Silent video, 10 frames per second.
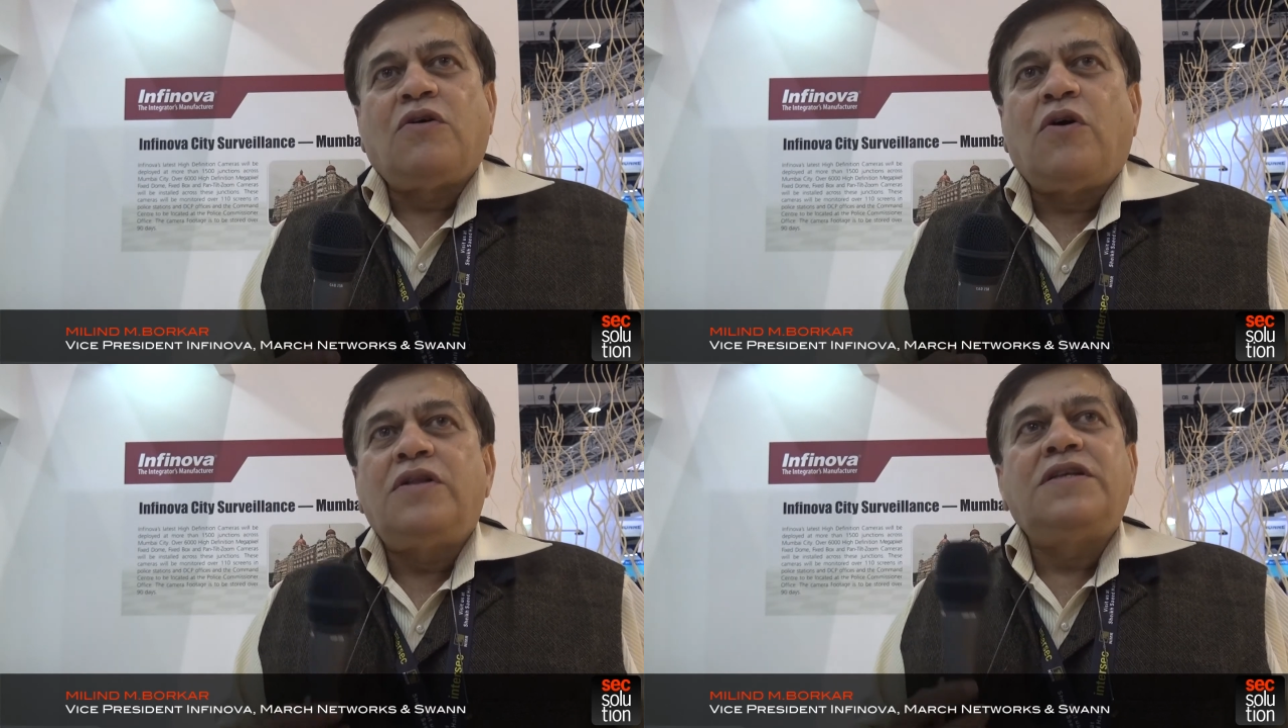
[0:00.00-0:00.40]

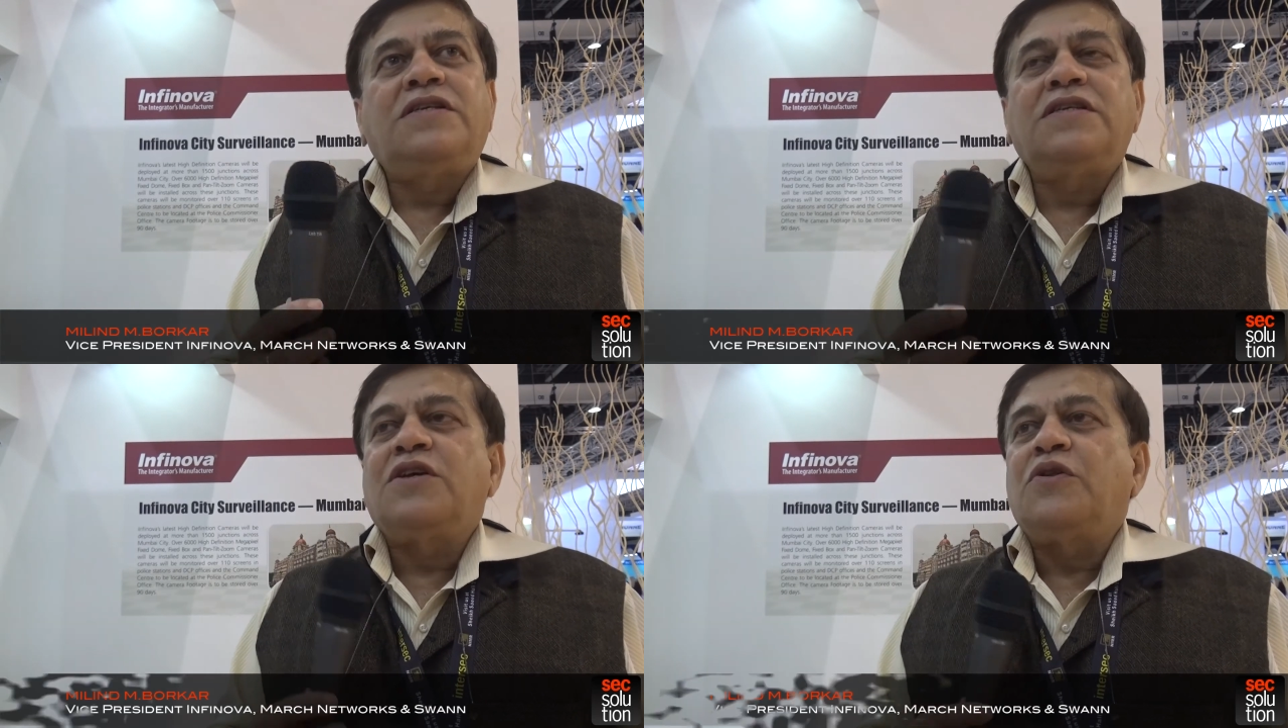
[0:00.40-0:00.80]
All these
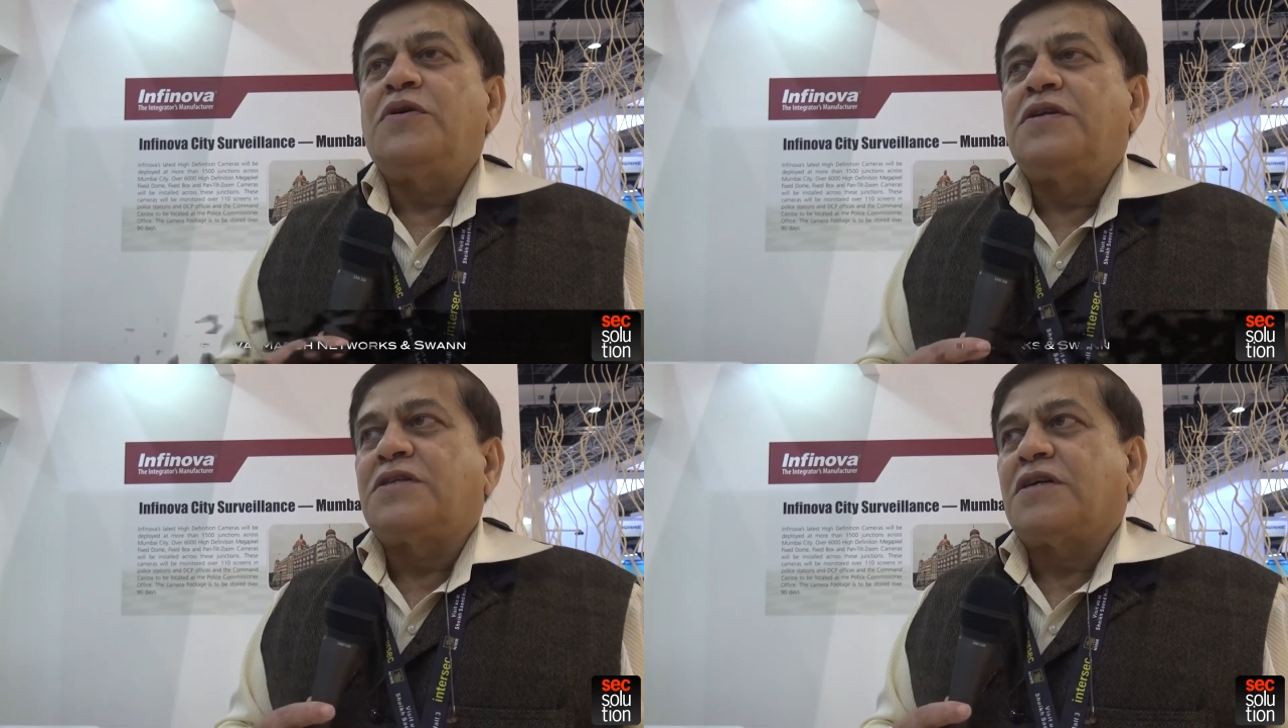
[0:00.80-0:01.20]
things are
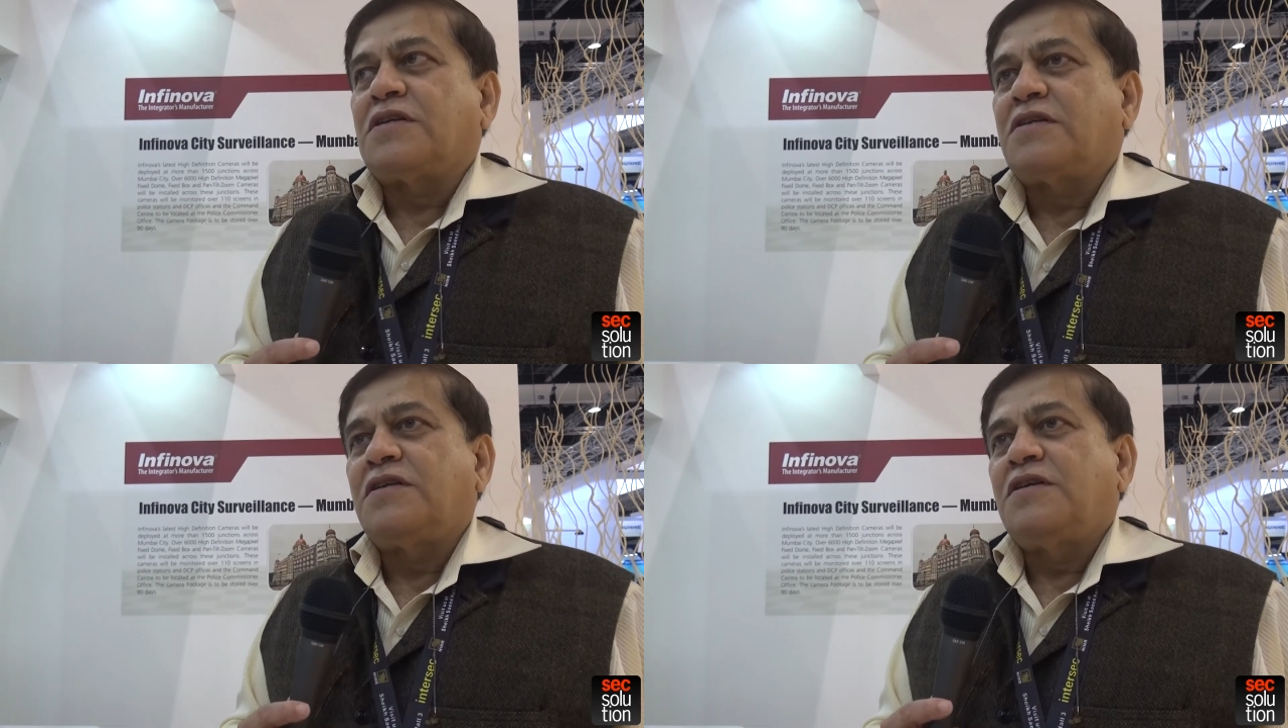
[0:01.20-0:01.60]
not
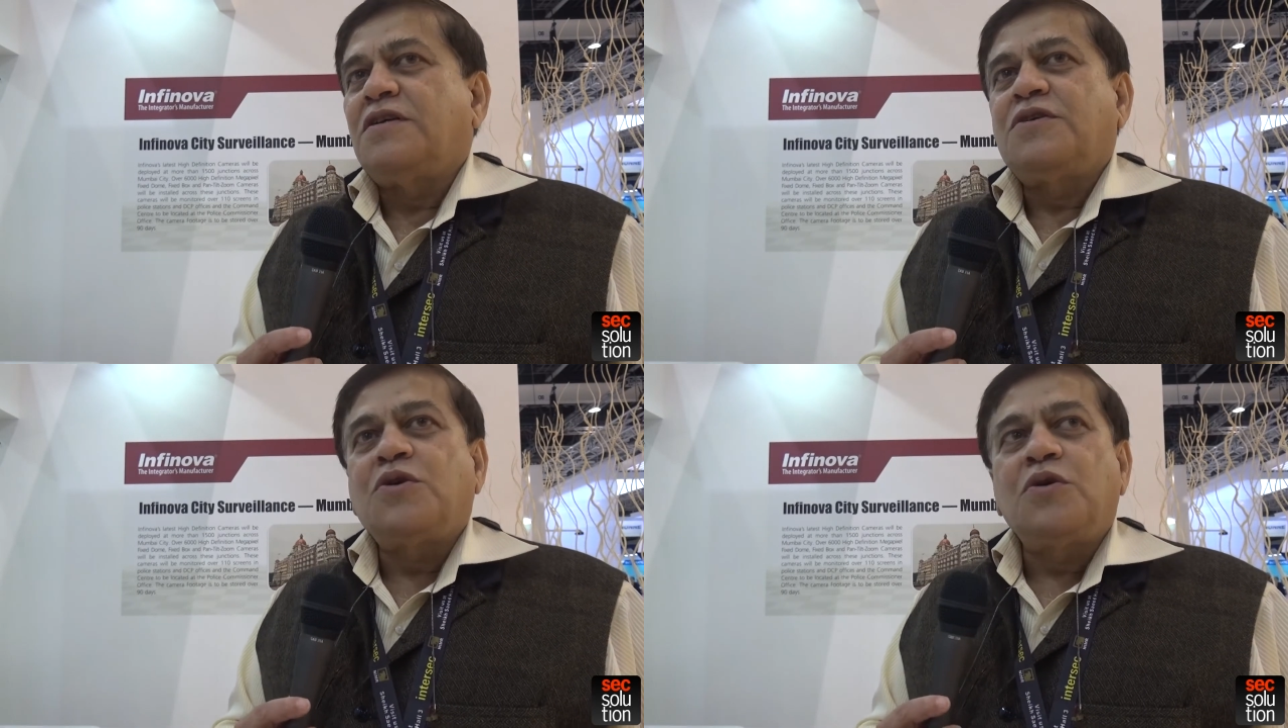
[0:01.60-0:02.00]
discussed.
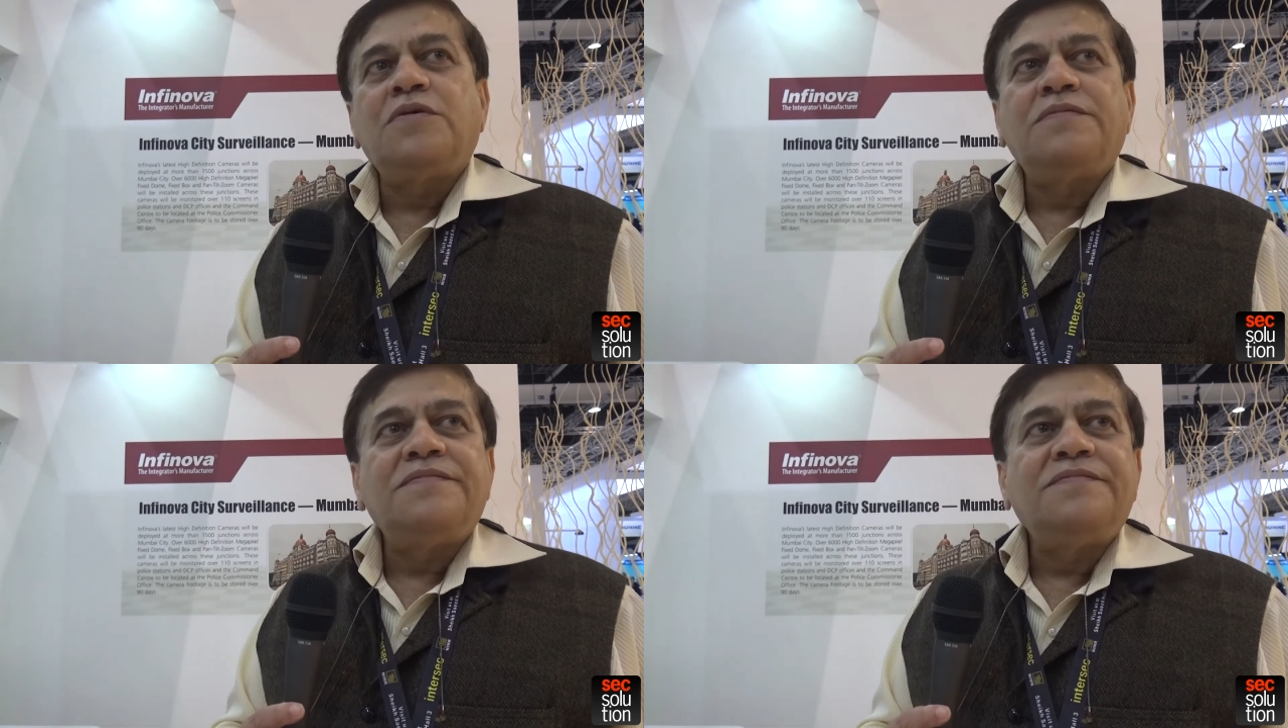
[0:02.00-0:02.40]

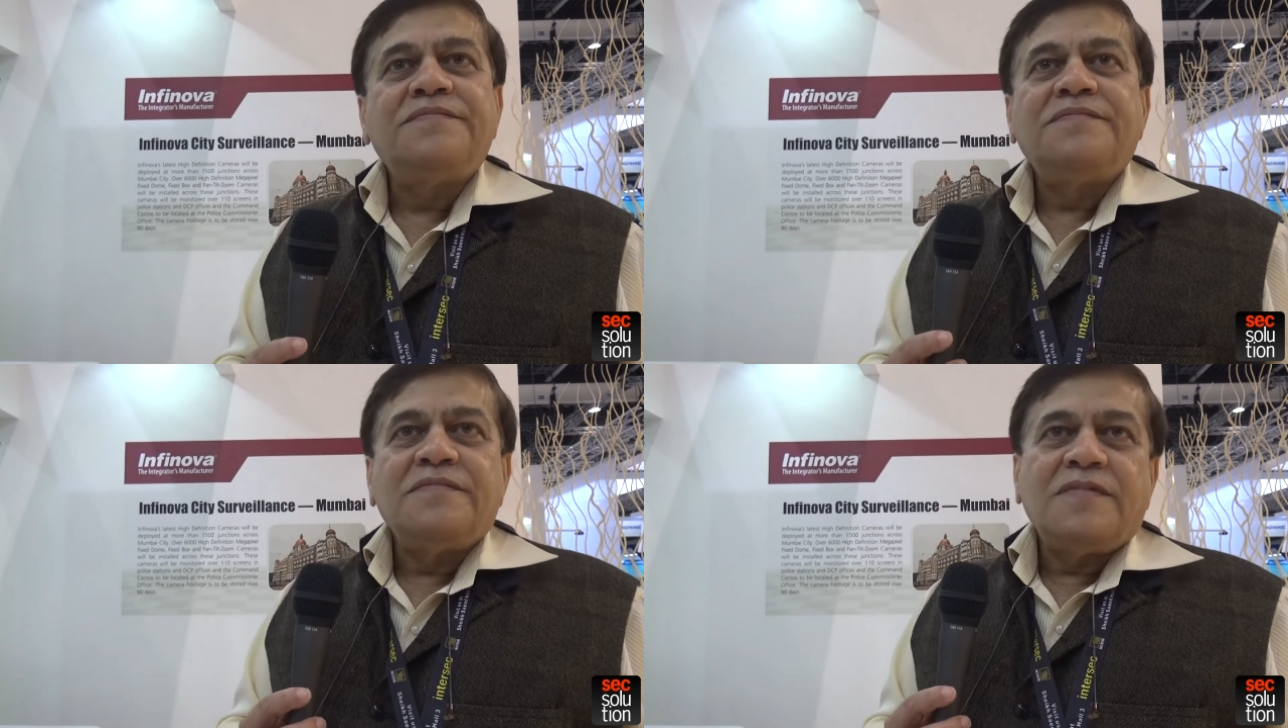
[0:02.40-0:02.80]
So
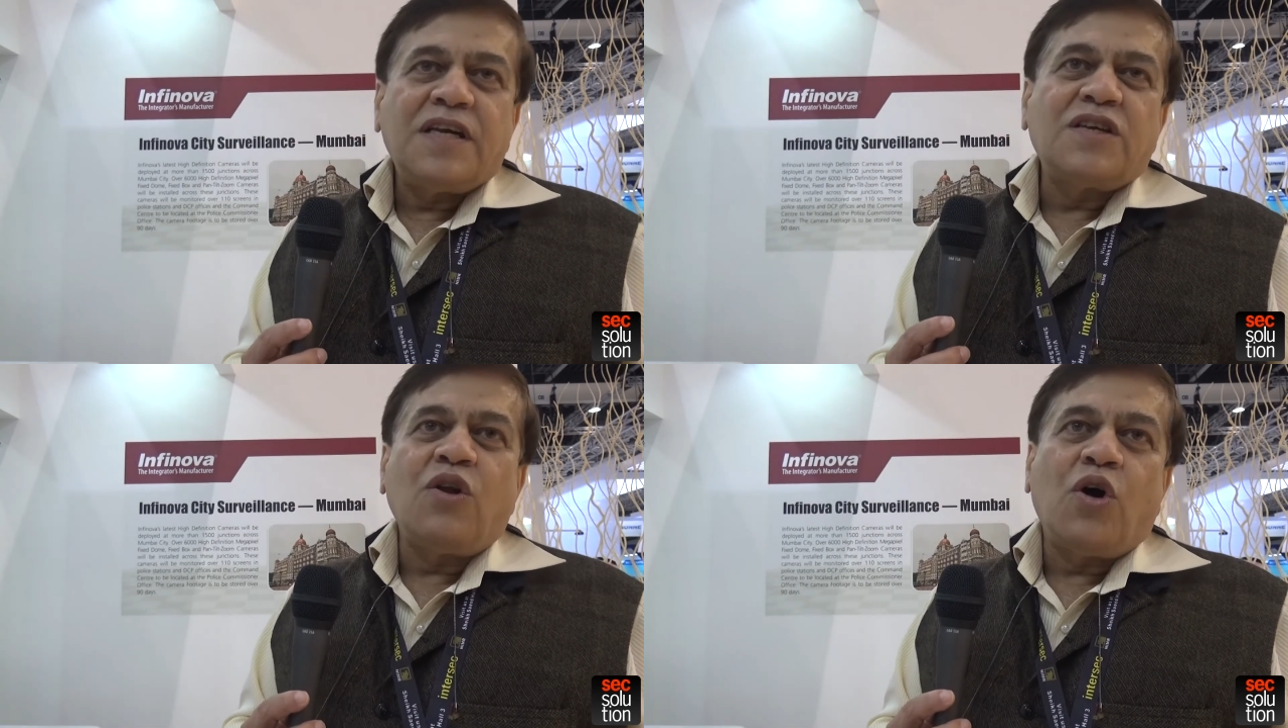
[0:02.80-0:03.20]

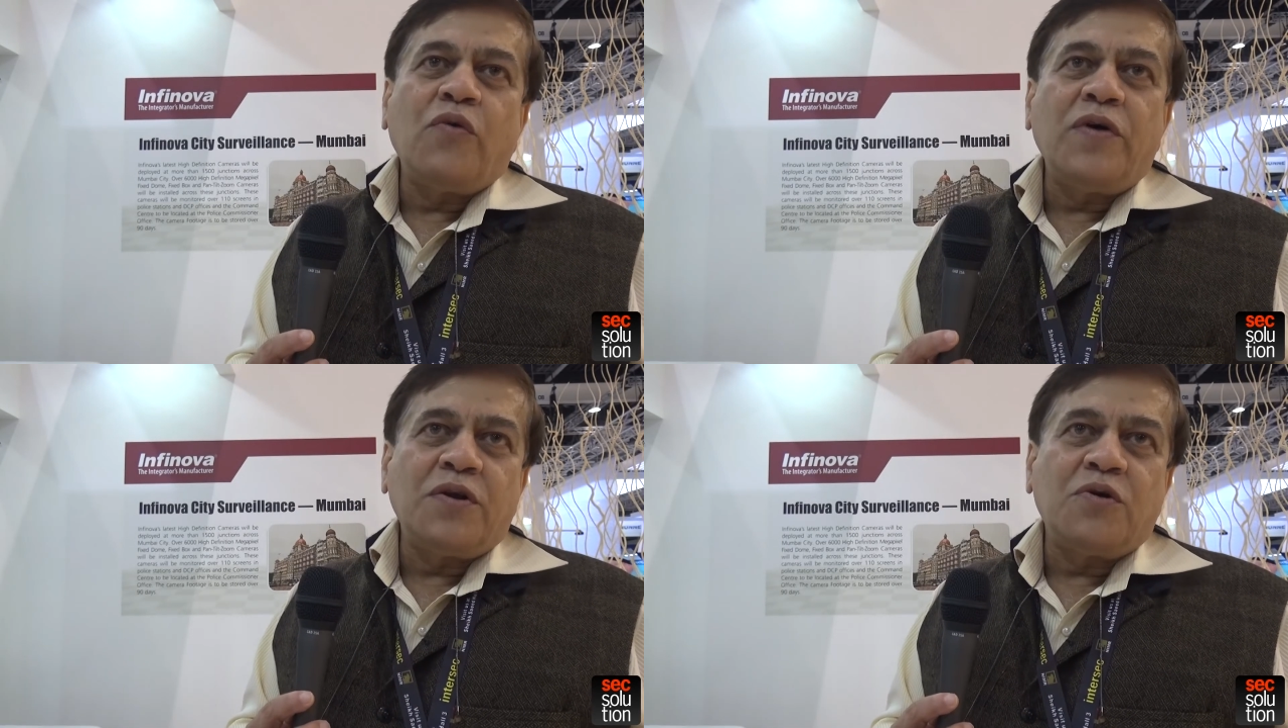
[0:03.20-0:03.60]
it's a
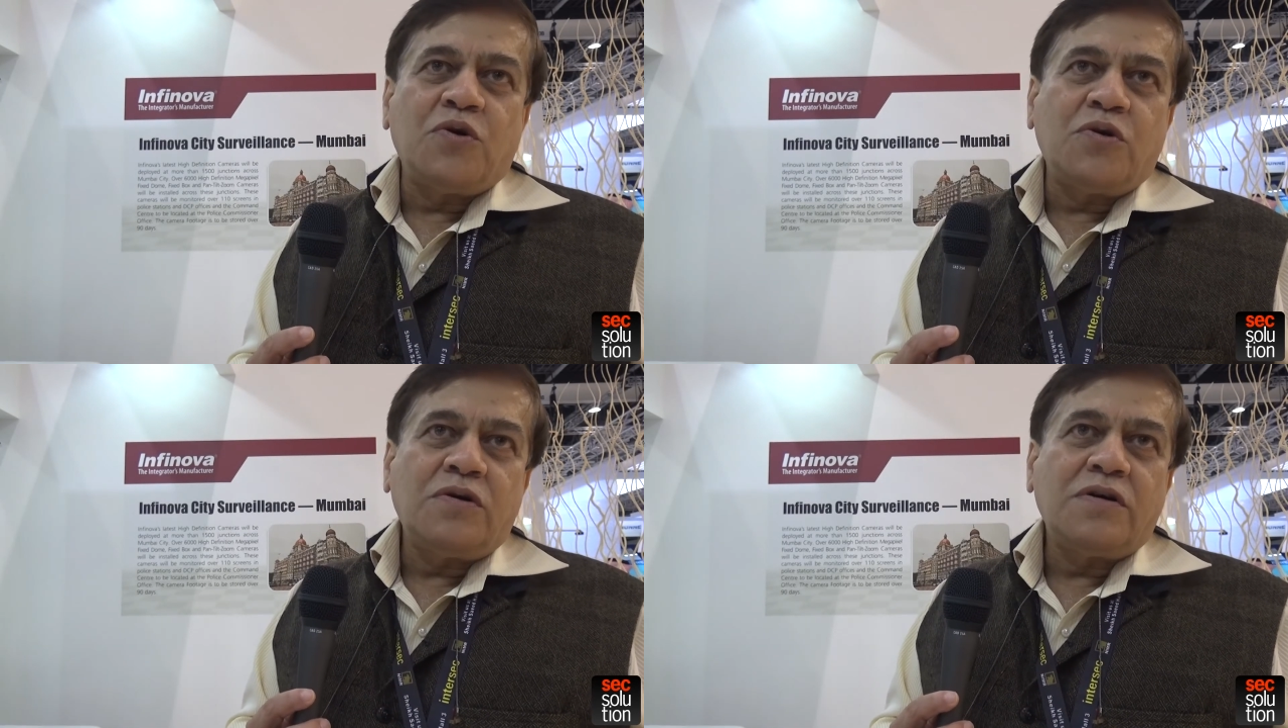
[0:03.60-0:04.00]
long way to
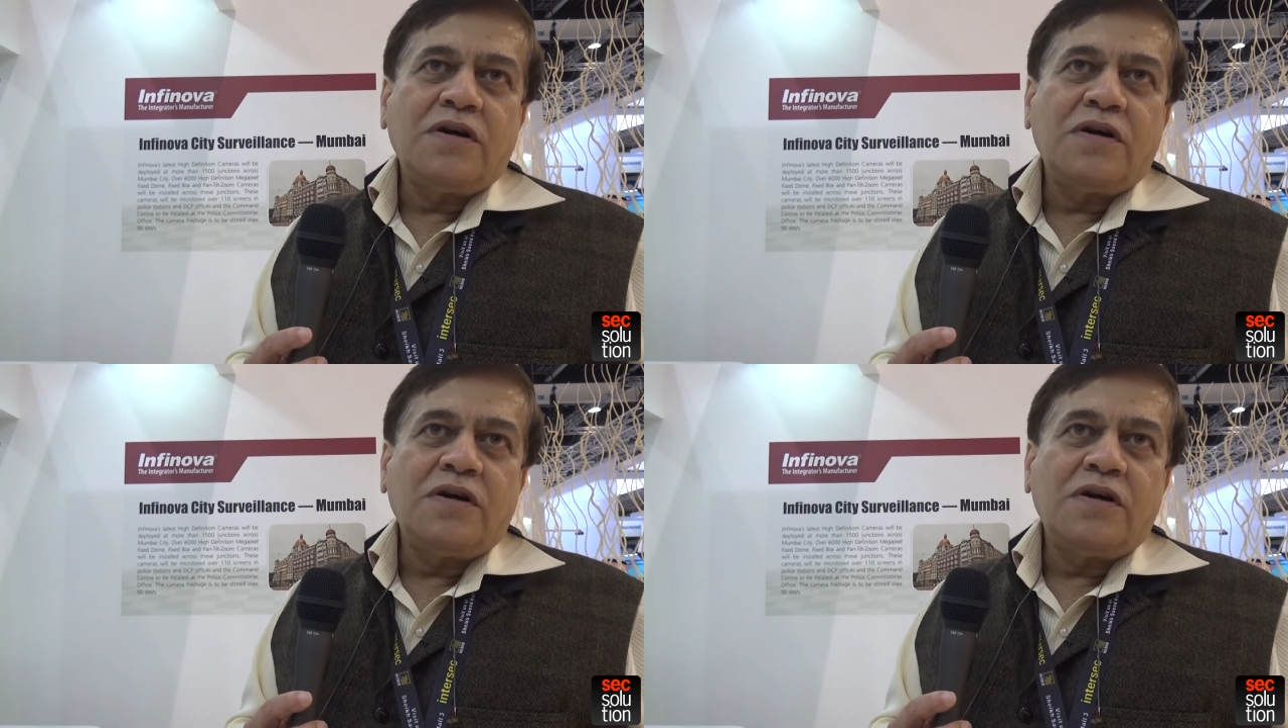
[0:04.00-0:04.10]
go,